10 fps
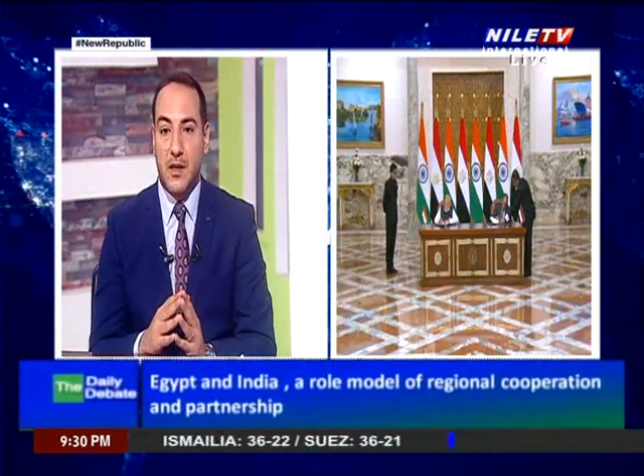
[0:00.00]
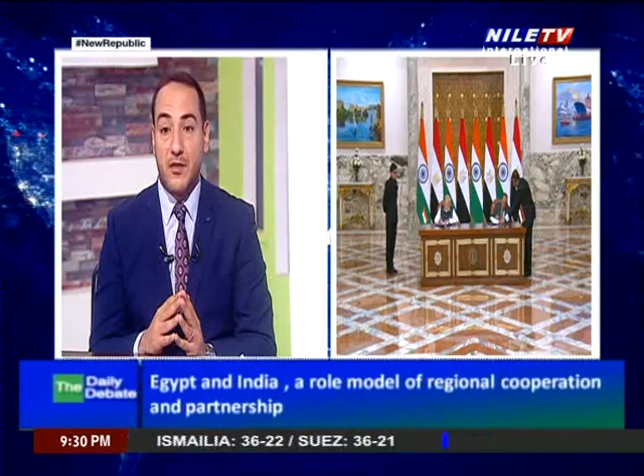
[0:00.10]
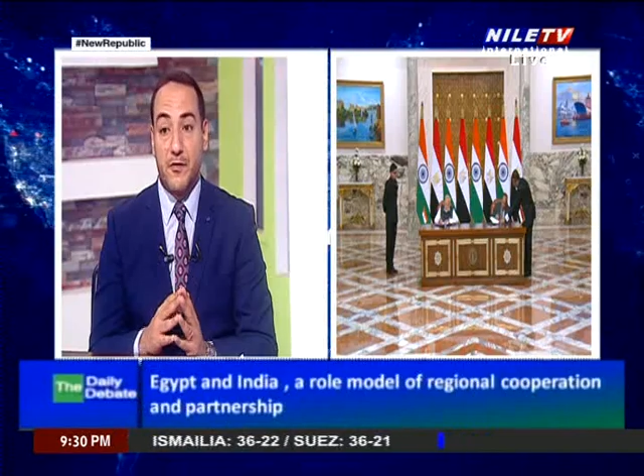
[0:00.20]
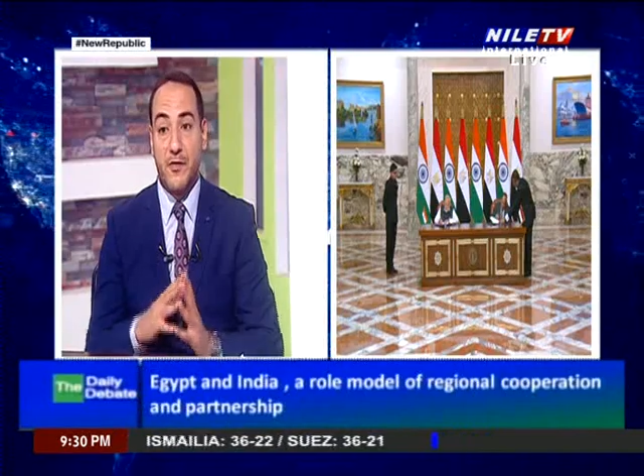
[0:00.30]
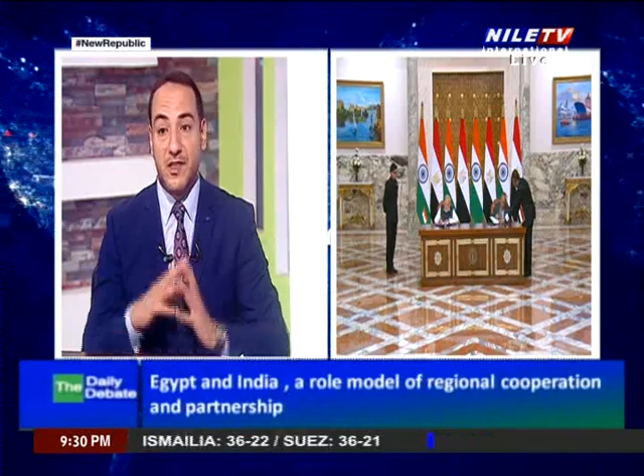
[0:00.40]

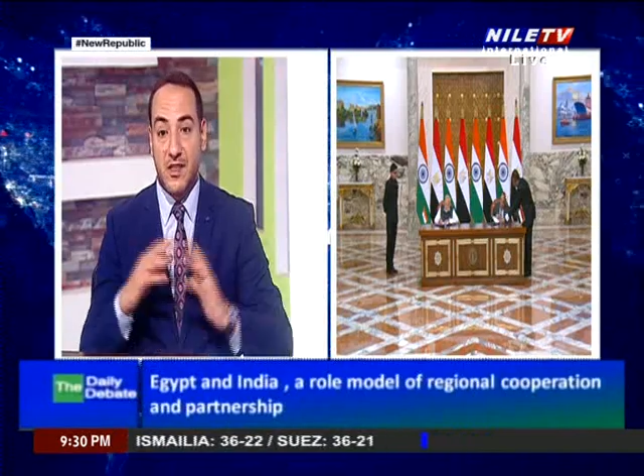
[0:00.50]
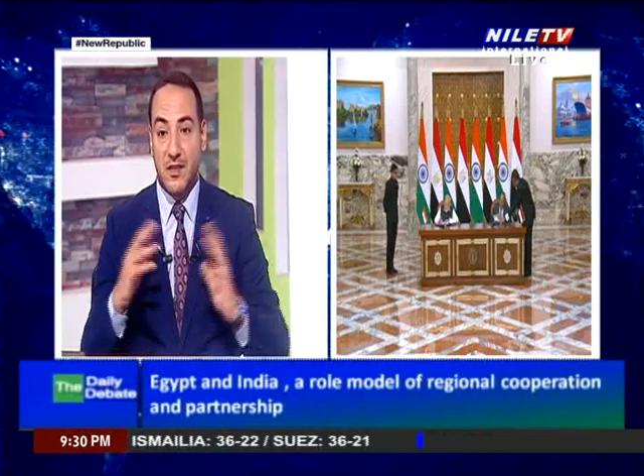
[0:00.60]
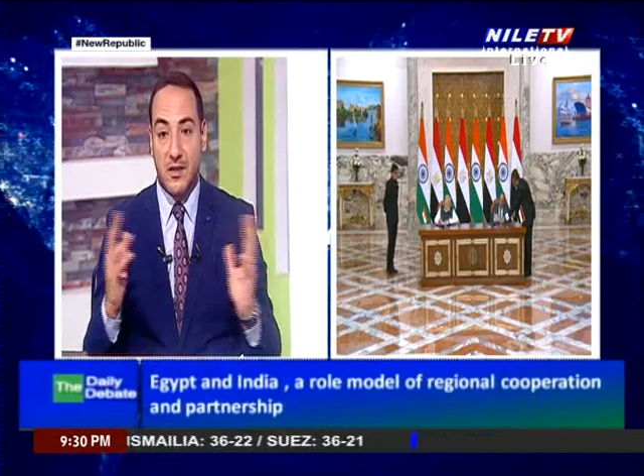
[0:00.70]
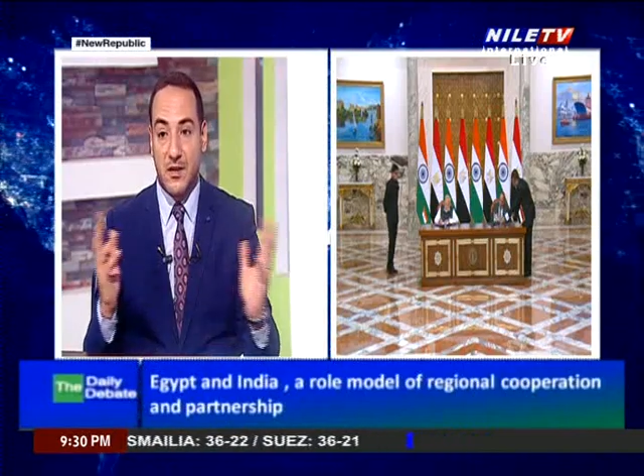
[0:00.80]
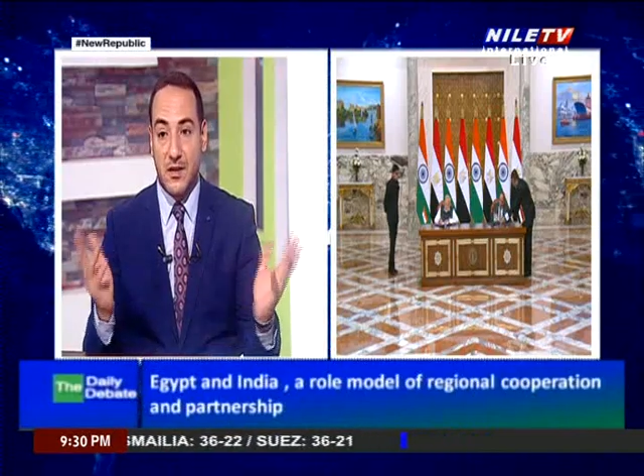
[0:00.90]
he
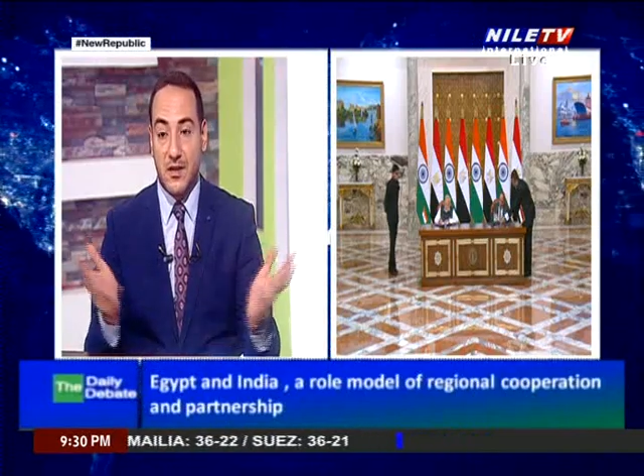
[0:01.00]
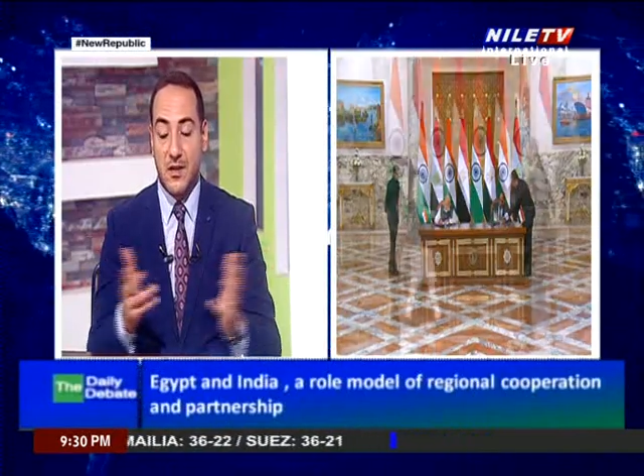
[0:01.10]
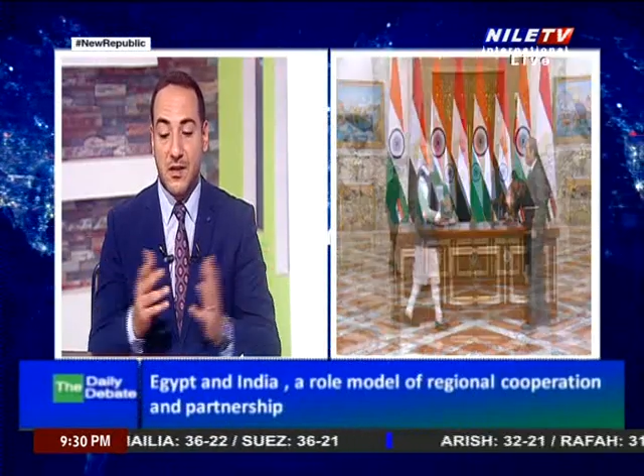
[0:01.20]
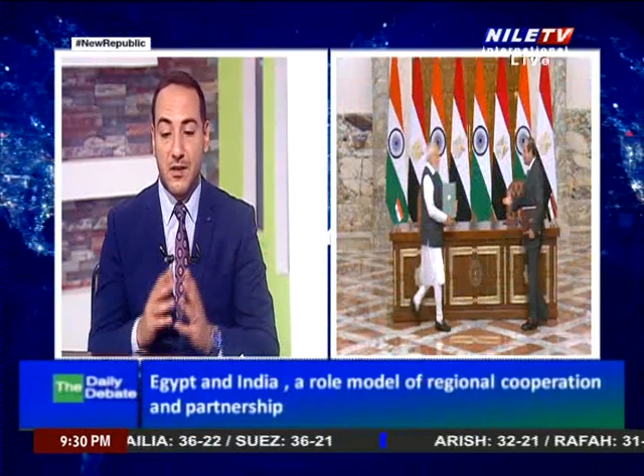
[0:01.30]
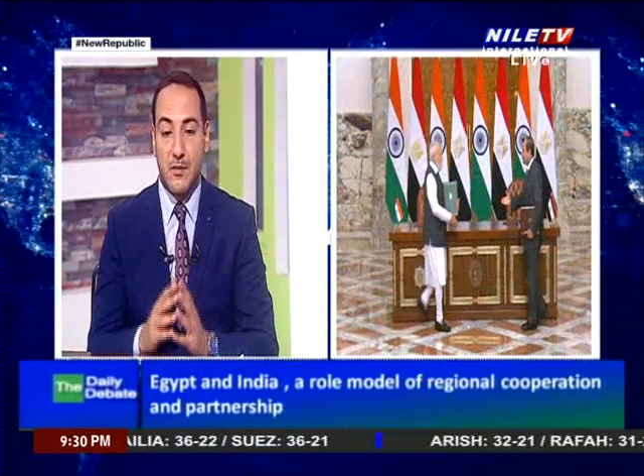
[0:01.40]
visited
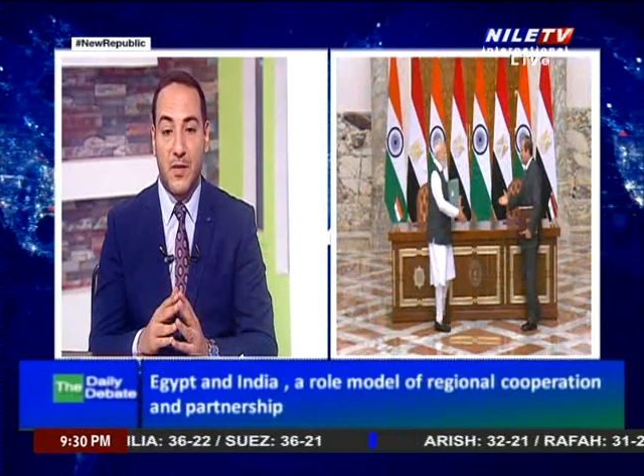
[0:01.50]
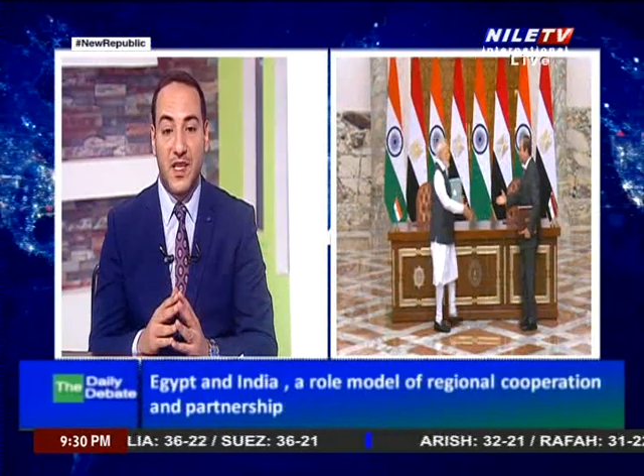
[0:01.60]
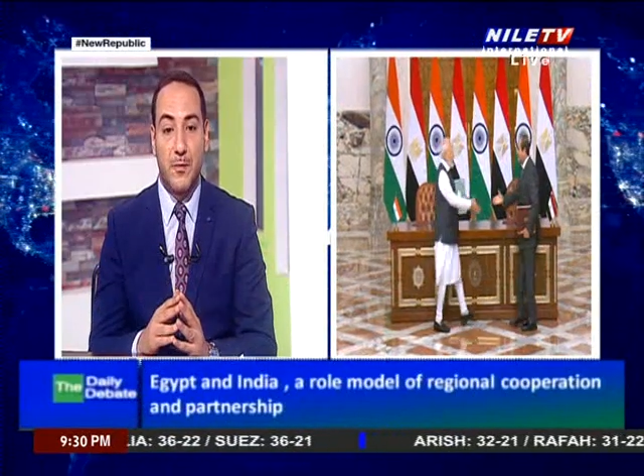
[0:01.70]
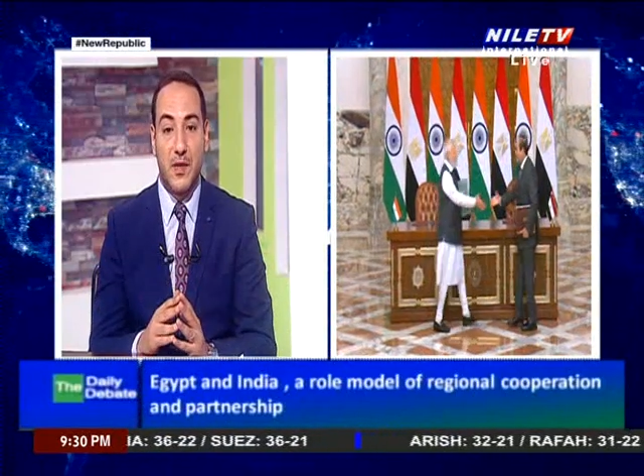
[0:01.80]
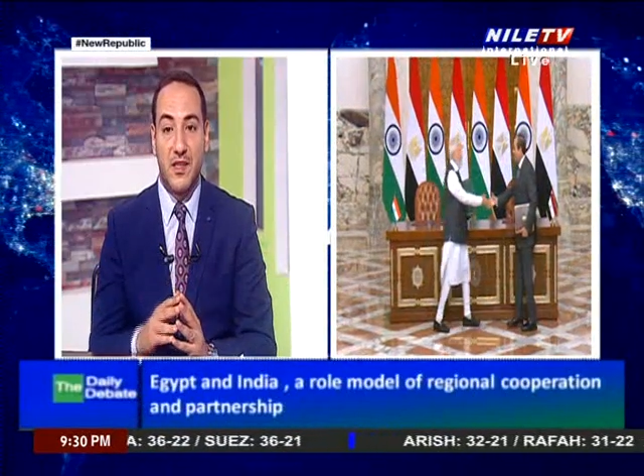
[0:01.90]
uh,
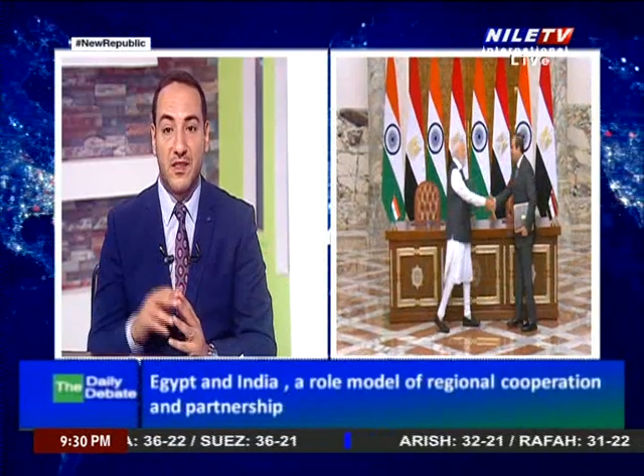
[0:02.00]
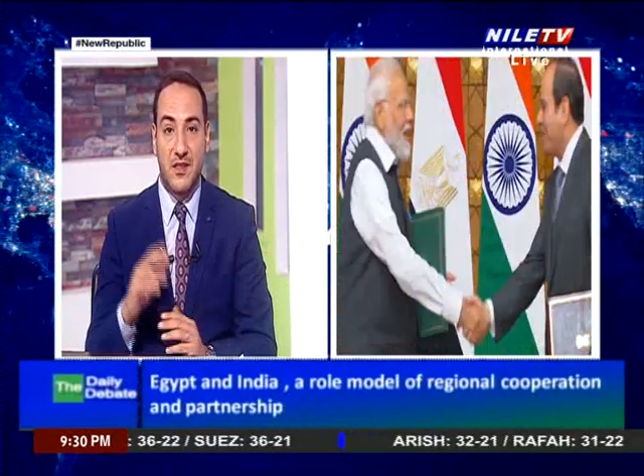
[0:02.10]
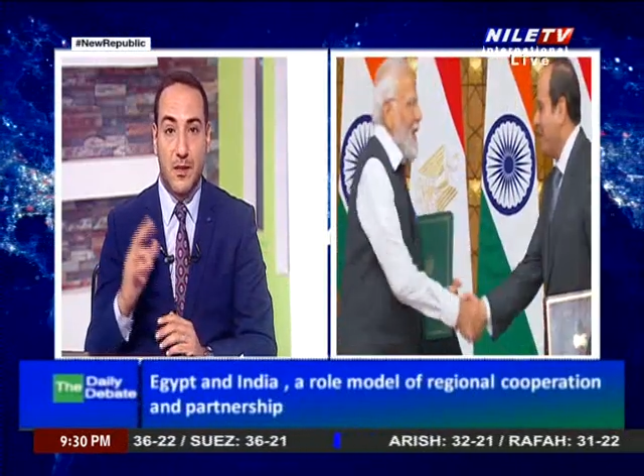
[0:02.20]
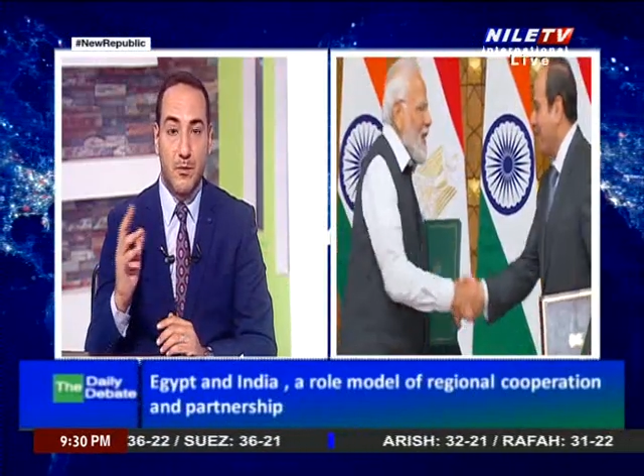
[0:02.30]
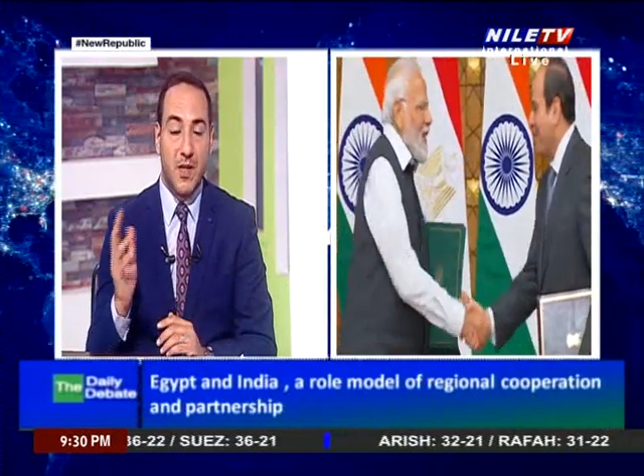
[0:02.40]
many
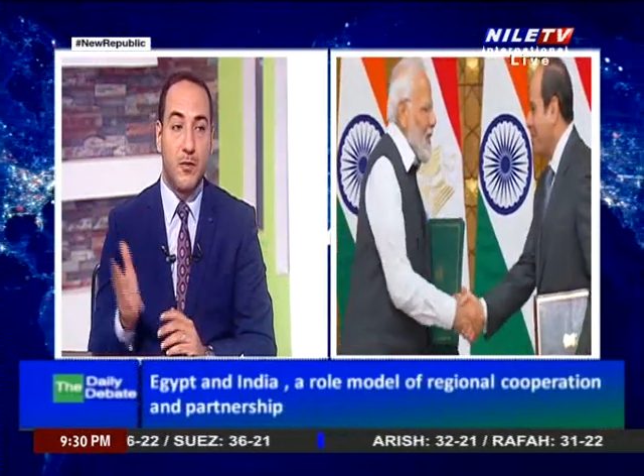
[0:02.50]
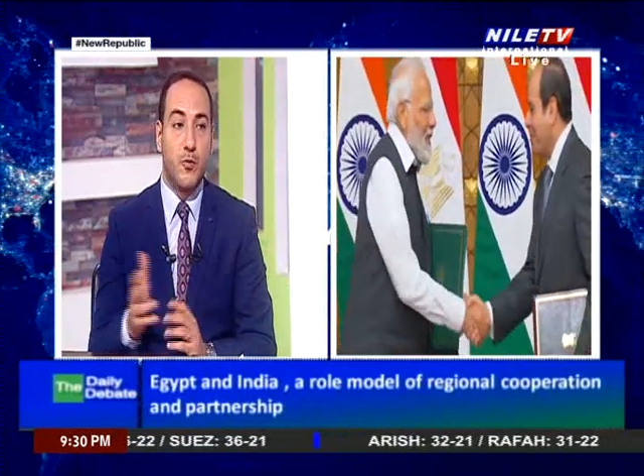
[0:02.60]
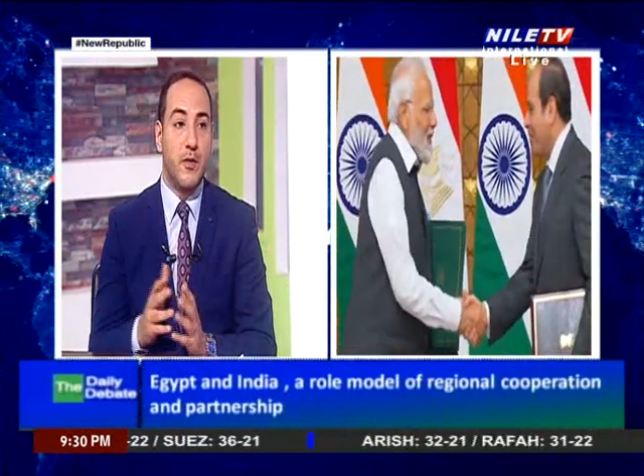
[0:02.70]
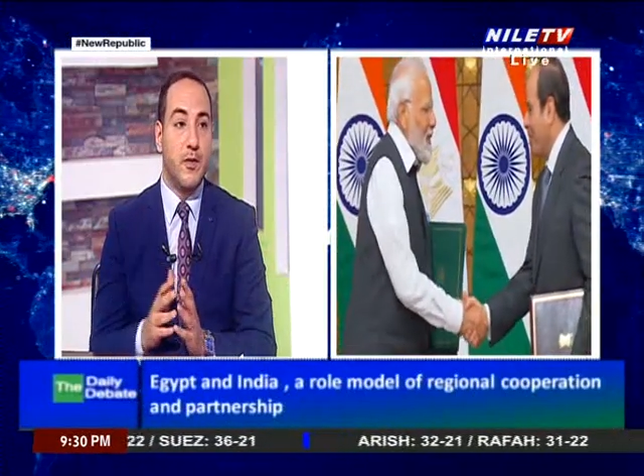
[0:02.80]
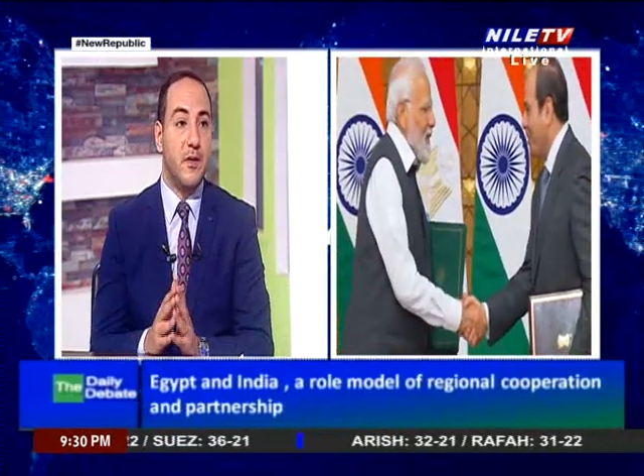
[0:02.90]
places and
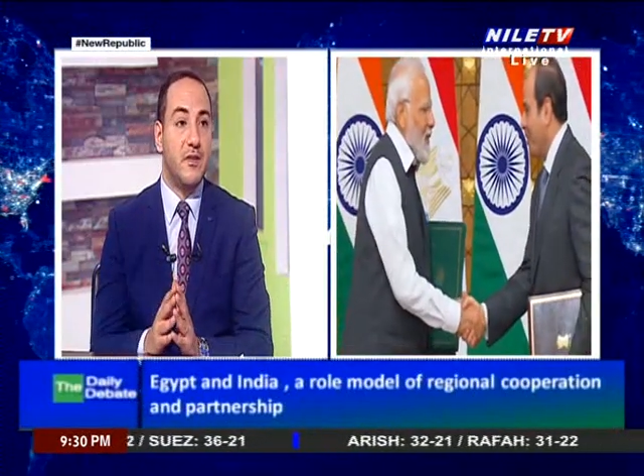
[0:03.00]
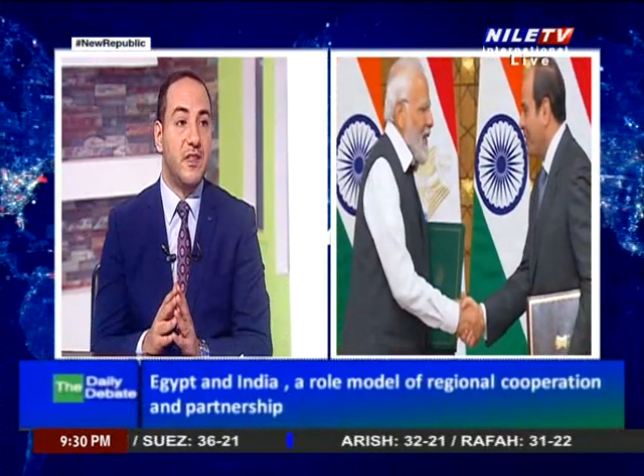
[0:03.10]
met with